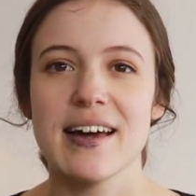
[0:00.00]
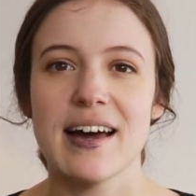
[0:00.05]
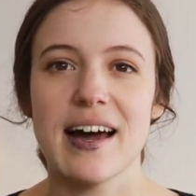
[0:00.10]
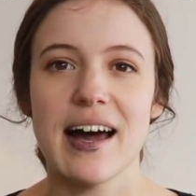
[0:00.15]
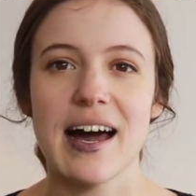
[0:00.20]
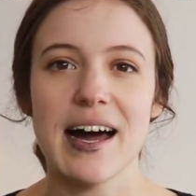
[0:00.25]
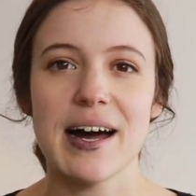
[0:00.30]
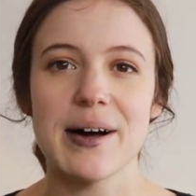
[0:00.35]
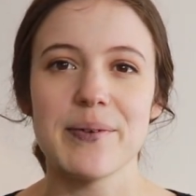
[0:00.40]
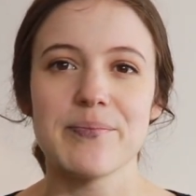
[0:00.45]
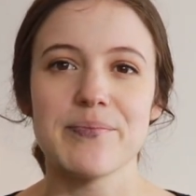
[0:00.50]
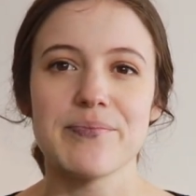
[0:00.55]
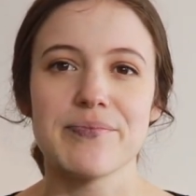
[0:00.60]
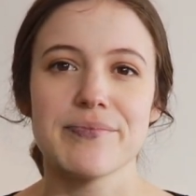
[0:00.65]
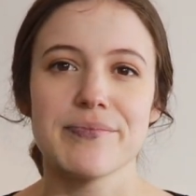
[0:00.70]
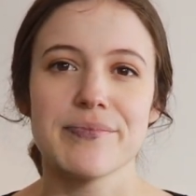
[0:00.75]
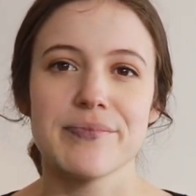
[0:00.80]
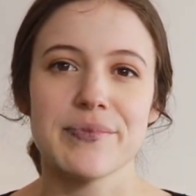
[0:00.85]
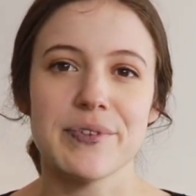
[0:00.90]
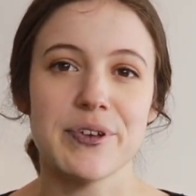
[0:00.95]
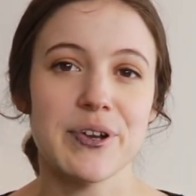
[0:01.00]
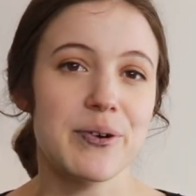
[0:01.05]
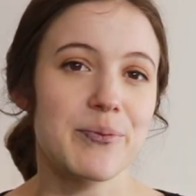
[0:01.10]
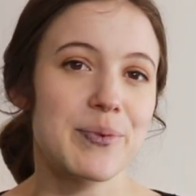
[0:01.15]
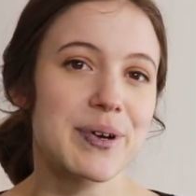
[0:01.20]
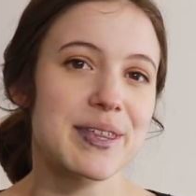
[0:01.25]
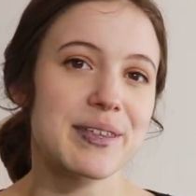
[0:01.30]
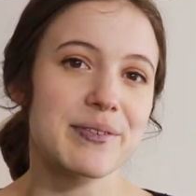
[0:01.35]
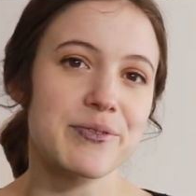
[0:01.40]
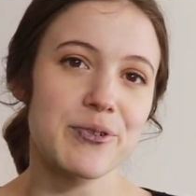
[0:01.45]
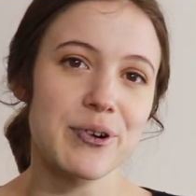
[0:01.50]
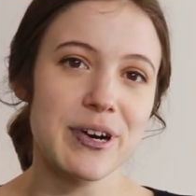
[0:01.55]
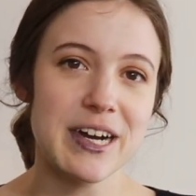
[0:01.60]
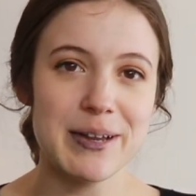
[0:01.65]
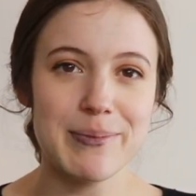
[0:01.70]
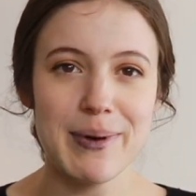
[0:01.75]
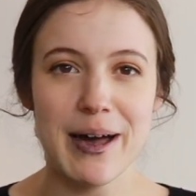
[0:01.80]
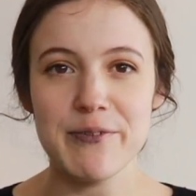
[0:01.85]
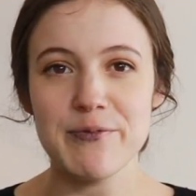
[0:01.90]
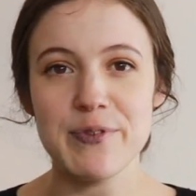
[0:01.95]
Um, you know, with
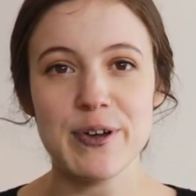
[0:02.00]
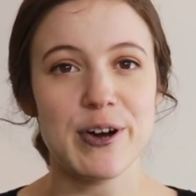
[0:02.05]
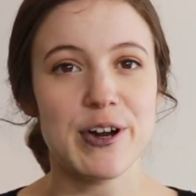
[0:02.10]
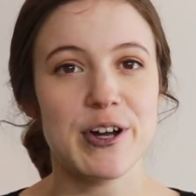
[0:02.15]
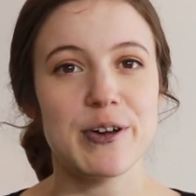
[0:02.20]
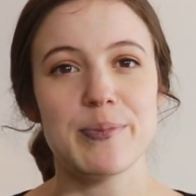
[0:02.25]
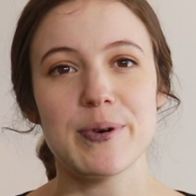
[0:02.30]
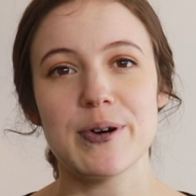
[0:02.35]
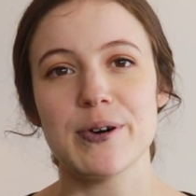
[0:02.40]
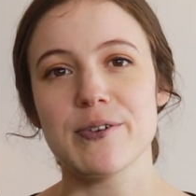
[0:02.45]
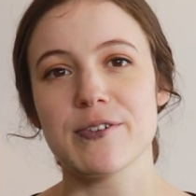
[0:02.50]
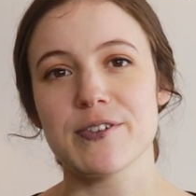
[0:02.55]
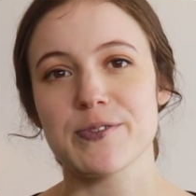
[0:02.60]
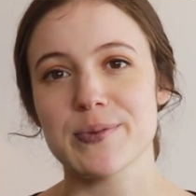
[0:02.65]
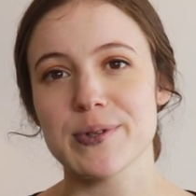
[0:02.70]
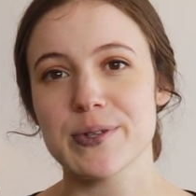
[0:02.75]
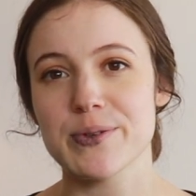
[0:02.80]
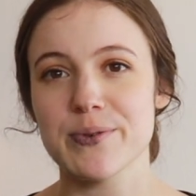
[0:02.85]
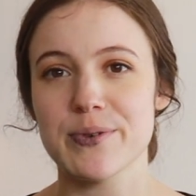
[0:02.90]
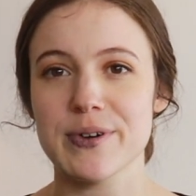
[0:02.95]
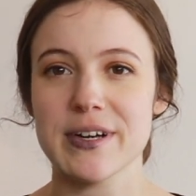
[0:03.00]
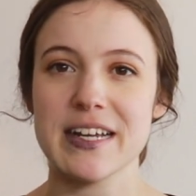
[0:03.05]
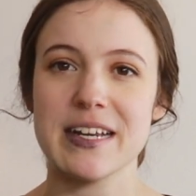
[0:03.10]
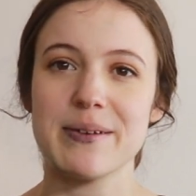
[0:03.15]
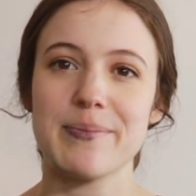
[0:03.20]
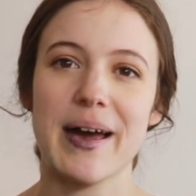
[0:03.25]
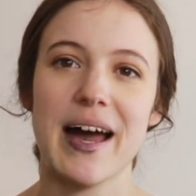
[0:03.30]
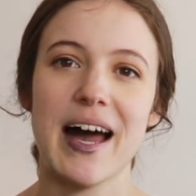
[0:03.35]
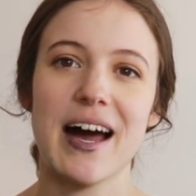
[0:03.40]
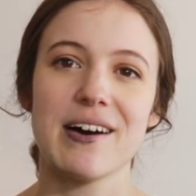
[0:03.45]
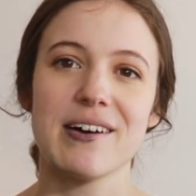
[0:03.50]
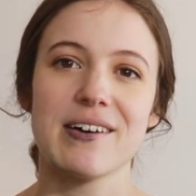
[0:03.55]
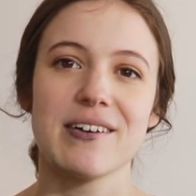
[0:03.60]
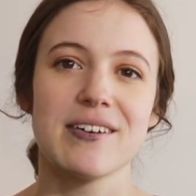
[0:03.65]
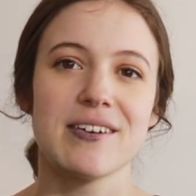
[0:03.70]
talking about variables, we're talking about